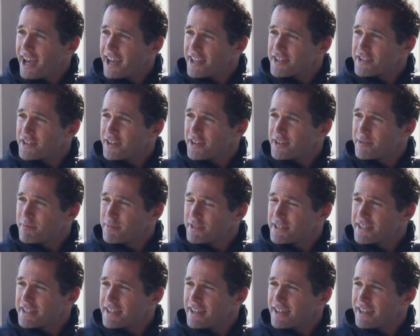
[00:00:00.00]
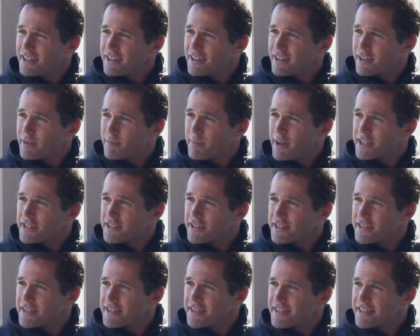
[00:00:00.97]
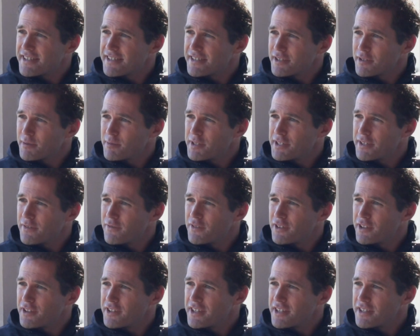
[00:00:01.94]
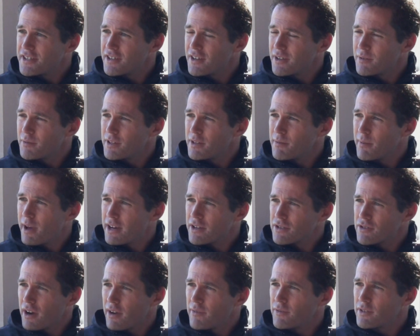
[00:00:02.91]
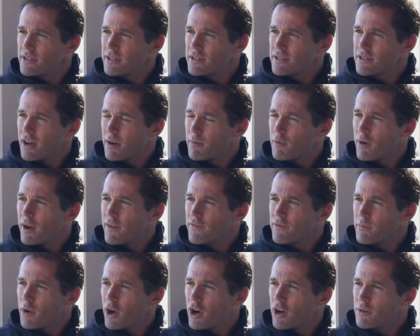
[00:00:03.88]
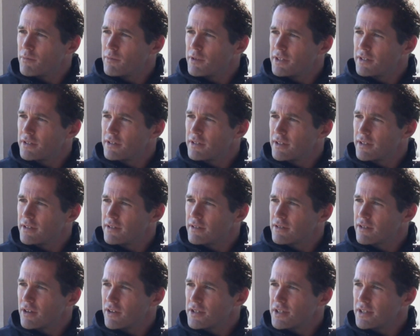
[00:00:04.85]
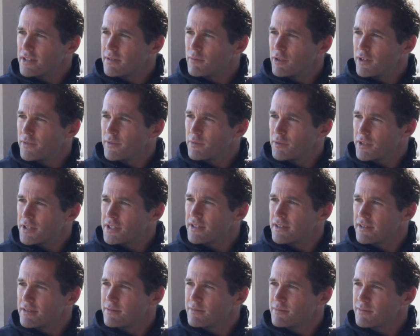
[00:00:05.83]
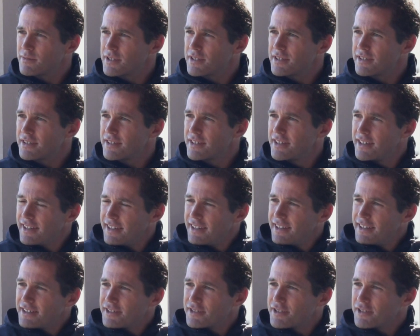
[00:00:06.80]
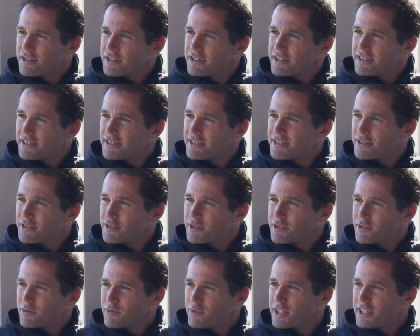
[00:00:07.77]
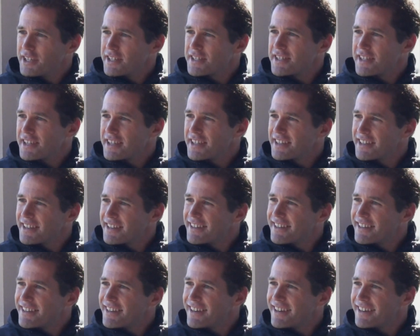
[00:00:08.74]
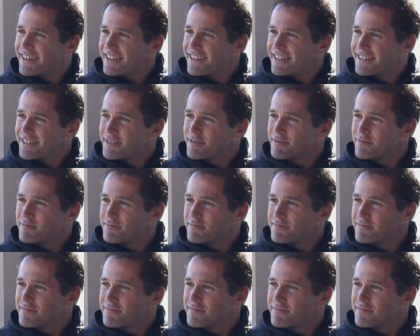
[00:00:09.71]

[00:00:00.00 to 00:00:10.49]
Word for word: from the outside, but uh, I'd imagine it's it's a little bit different on the inside with the amount of travel and the time away from home and, and constantly moving. What's it? What's the sort of the, the realistic uh,